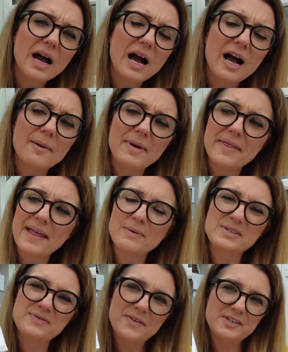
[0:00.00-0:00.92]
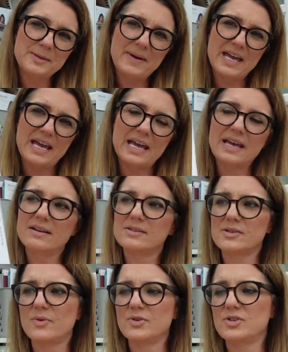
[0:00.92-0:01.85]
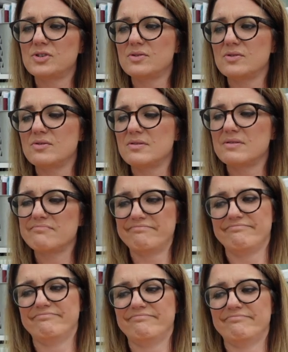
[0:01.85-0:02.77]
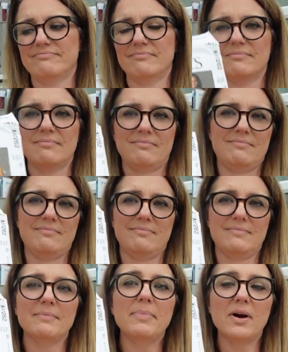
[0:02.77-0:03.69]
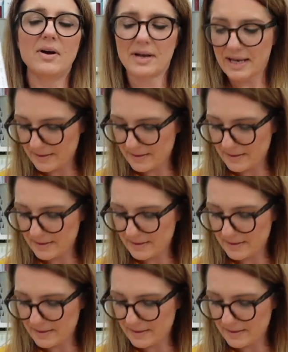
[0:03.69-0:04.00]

um, and that was 50p so I just thought bargain